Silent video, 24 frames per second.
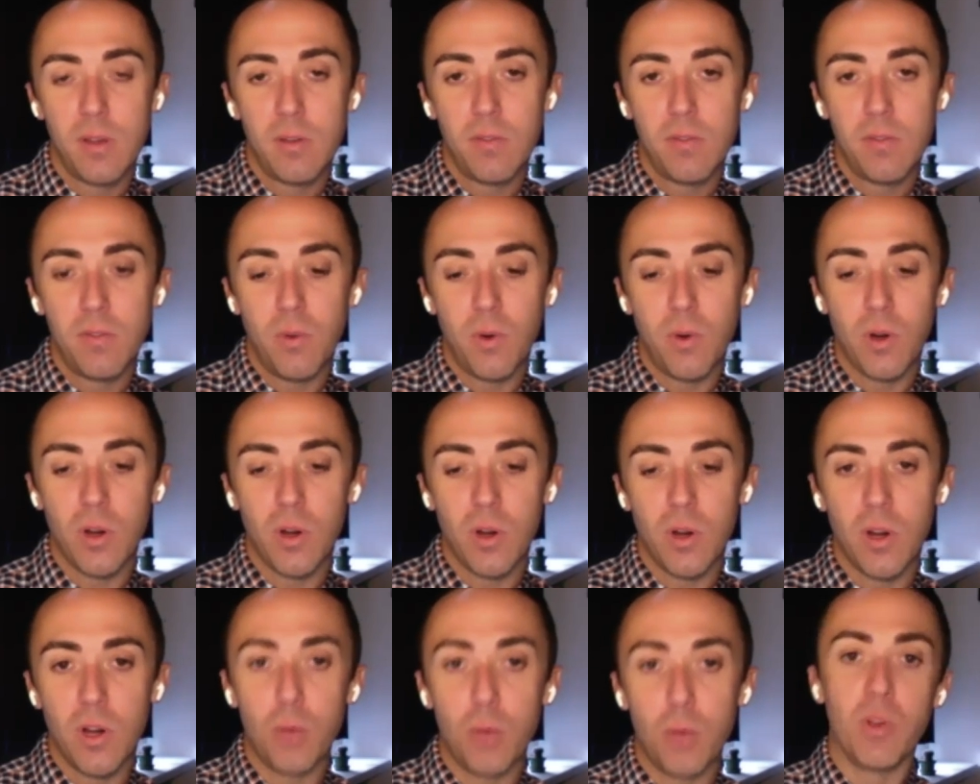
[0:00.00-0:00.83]

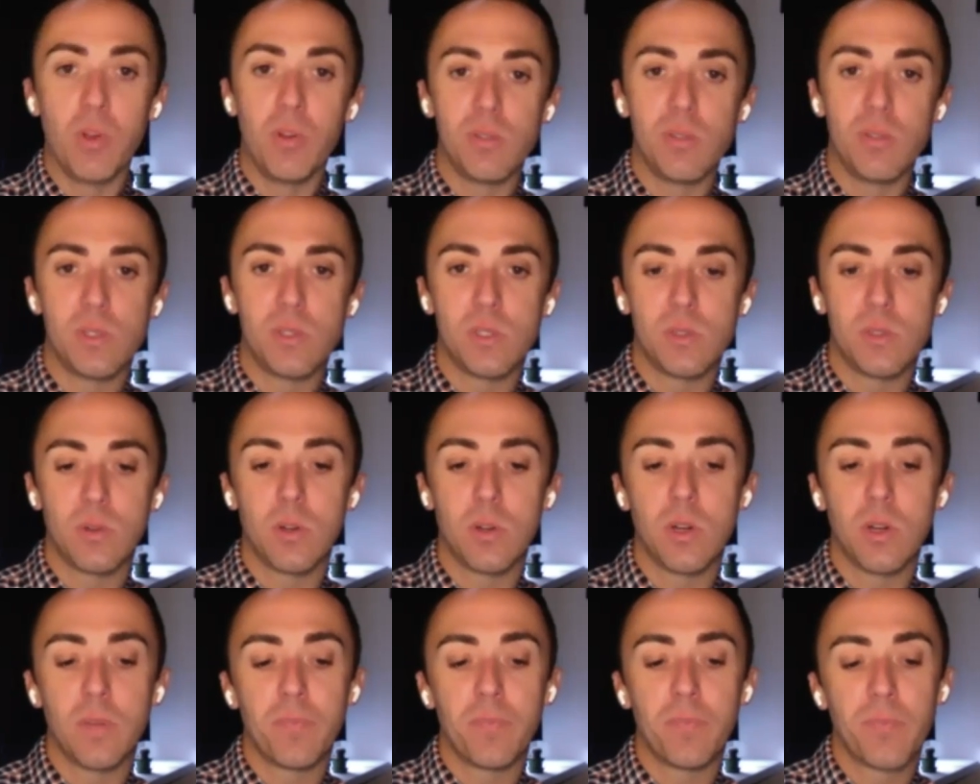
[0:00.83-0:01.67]
for opioid use
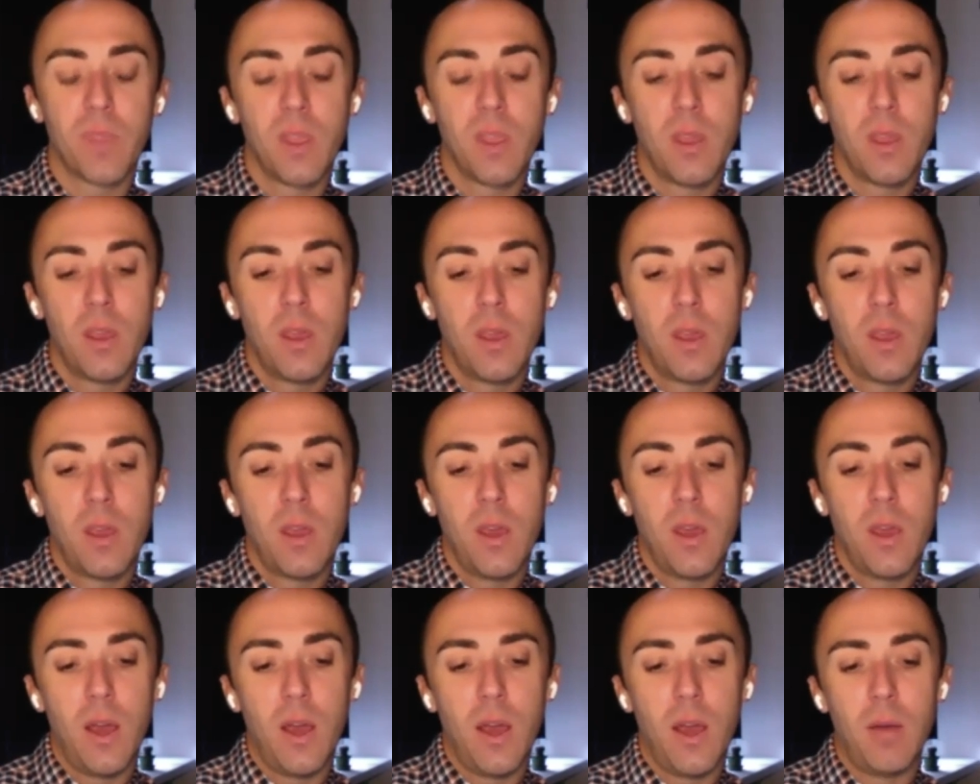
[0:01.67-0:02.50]
disorder.
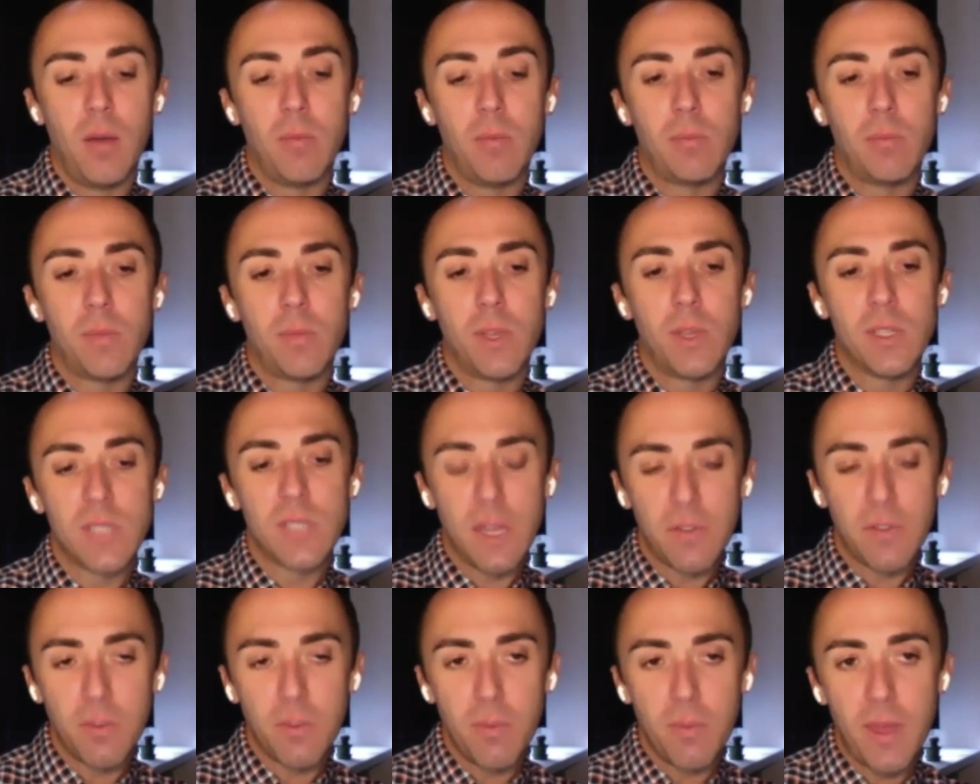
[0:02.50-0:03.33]

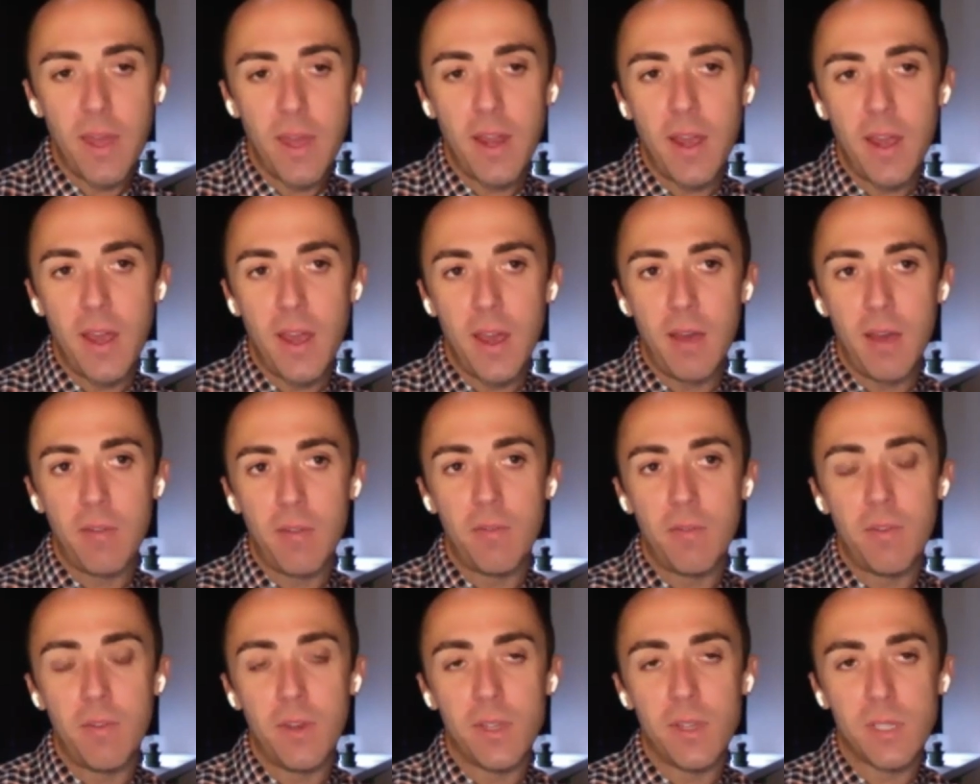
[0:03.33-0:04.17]
Aside from that, I
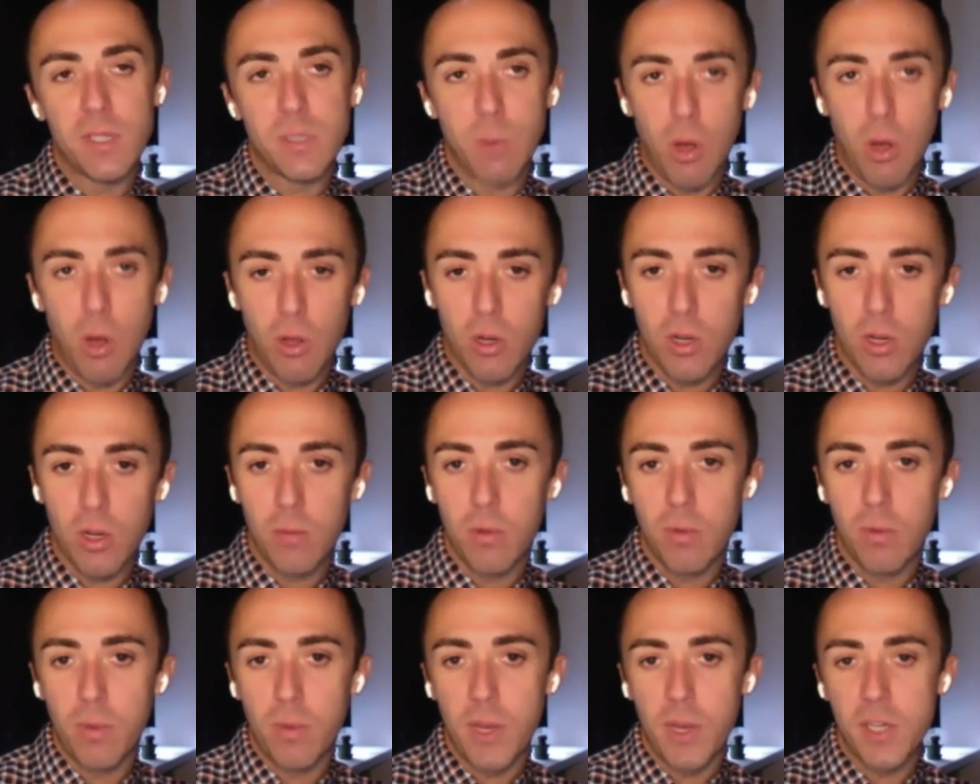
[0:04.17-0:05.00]
have a smaller
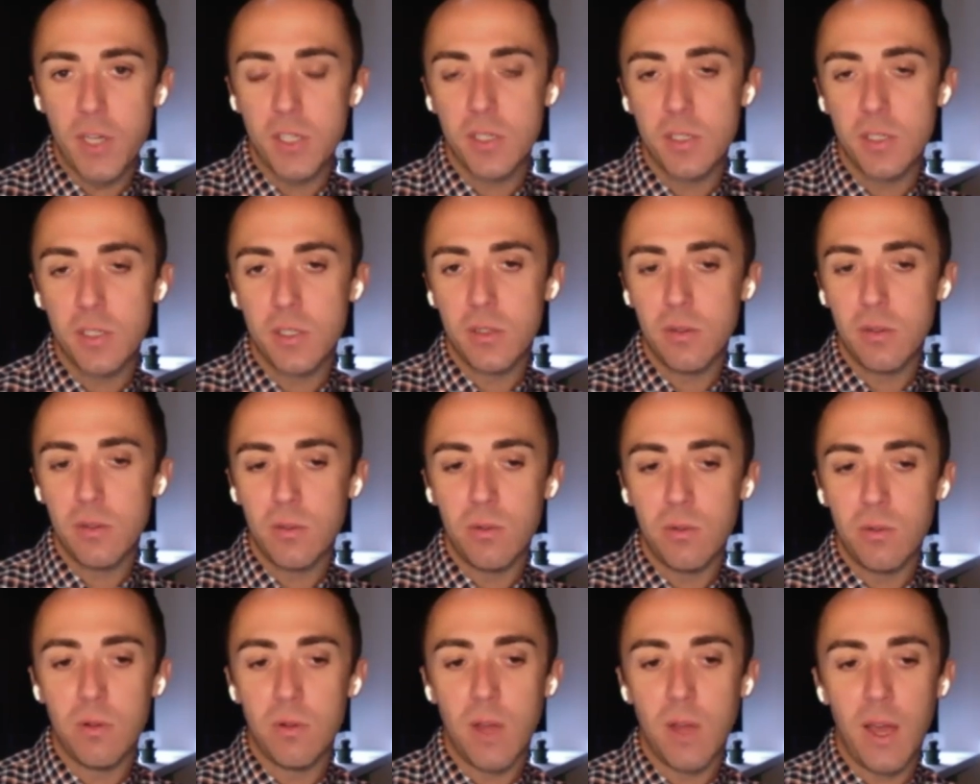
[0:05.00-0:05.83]
number of patients
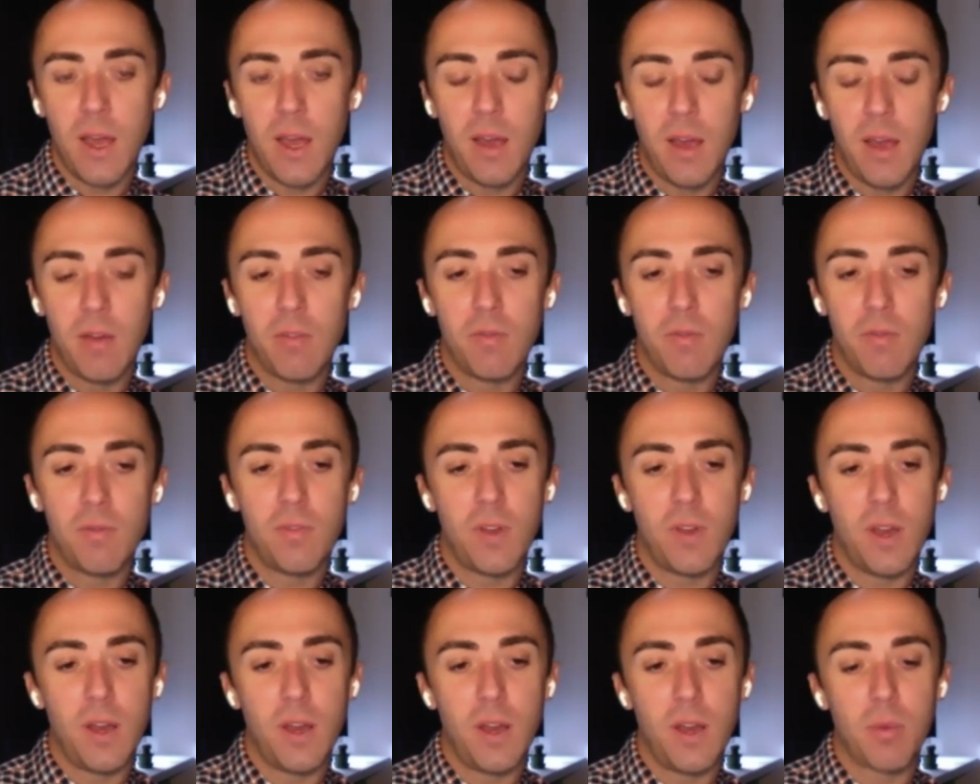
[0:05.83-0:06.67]
who have
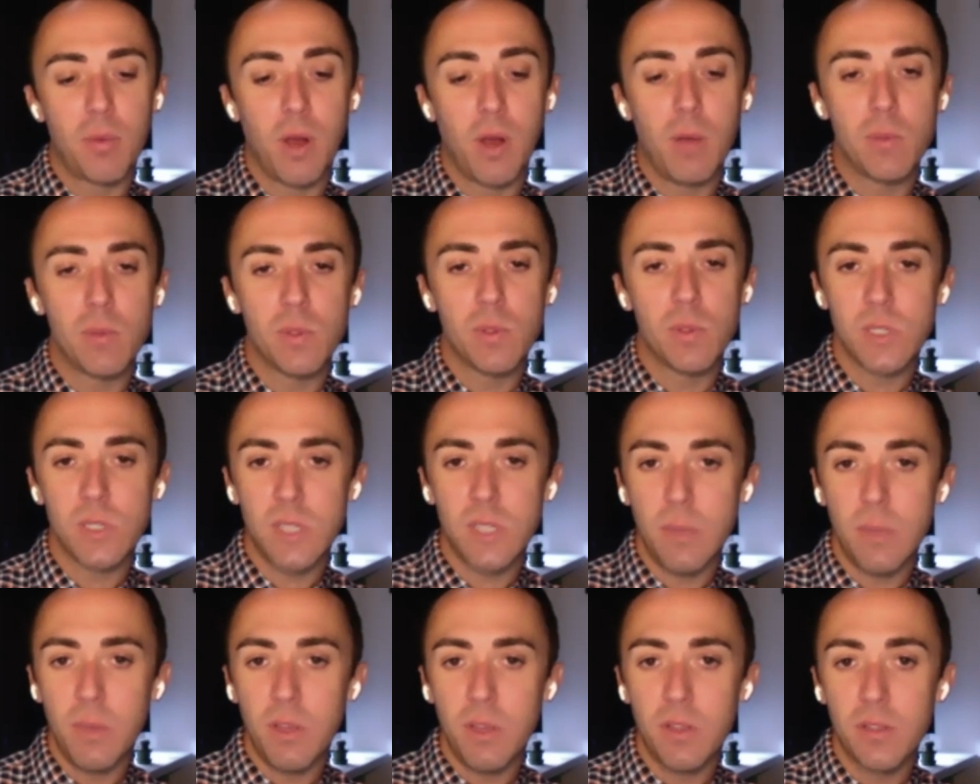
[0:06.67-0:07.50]
problems with
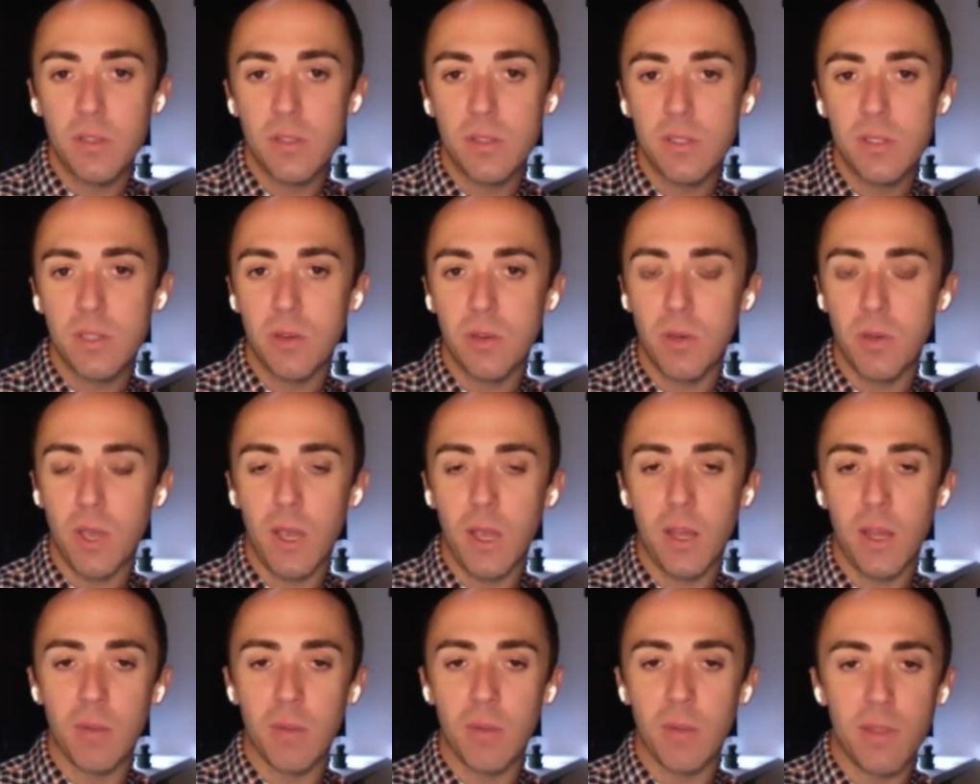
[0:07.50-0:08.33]
stimulants,
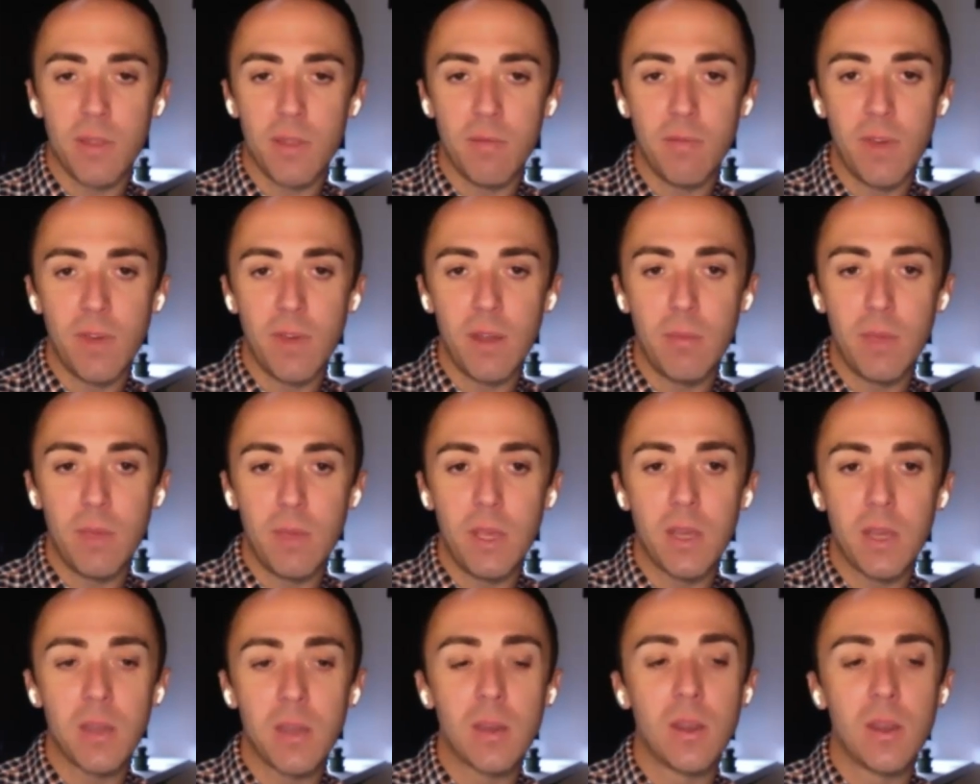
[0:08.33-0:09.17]
cocaine or
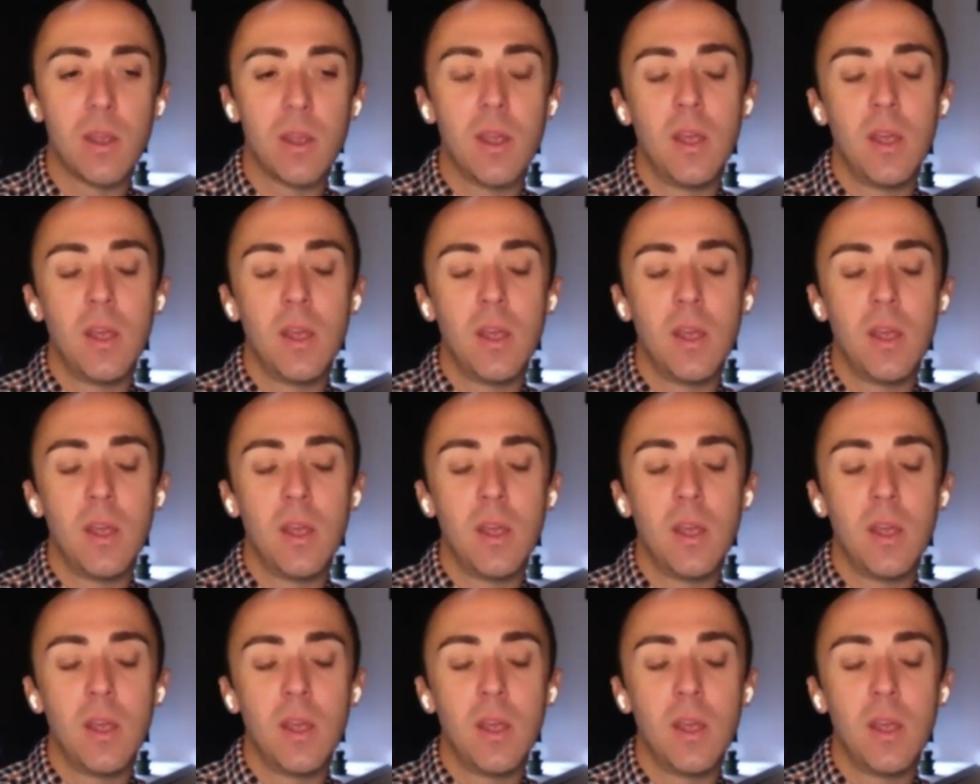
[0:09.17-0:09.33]
methamphetamine,